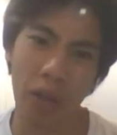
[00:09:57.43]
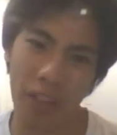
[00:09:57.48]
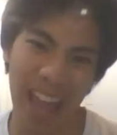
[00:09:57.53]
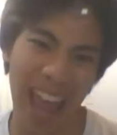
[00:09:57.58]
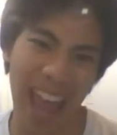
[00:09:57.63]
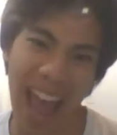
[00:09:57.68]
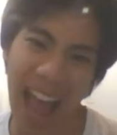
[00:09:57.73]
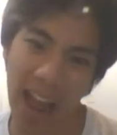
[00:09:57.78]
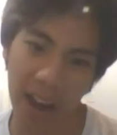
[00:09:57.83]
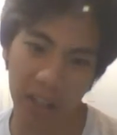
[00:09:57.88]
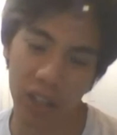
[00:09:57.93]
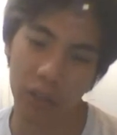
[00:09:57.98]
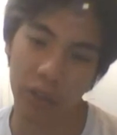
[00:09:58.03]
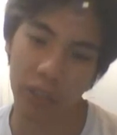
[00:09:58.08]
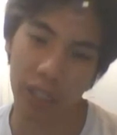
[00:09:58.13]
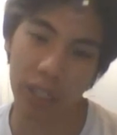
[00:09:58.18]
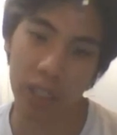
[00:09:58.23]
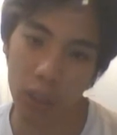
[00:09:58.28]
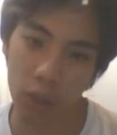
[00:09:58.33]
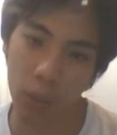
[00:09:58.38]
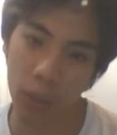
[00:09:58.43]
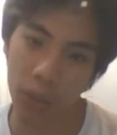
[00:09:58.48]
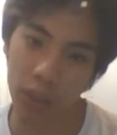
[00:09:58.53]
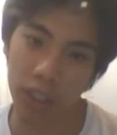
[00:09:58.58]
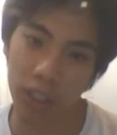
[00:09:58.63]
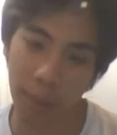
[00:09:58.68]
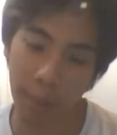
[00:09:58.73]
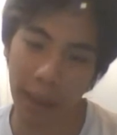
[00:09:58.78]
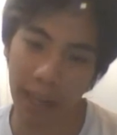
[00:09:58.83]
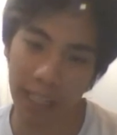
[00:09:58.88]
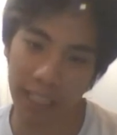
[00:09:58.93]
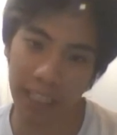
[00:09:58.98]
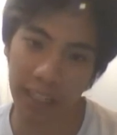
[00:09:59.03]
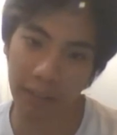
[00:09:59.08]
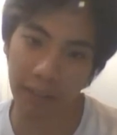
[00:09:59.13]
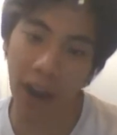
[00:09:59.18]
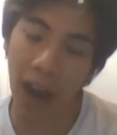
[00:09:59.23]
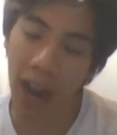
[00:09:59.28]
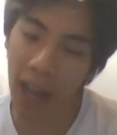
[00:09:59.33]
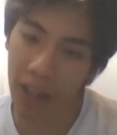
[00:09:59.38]
they actually endorse domestic
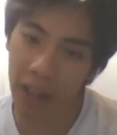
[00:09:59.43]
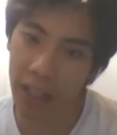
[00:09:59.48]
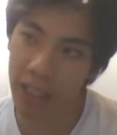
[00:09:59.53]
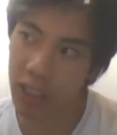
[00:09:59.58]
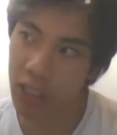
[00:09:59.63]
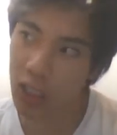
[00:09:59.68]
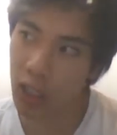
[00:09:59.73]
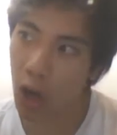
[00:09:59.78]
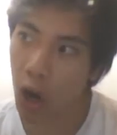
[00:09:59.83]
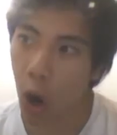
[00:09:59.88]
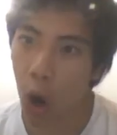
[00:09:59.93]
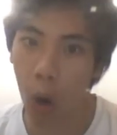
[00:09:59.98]
violence,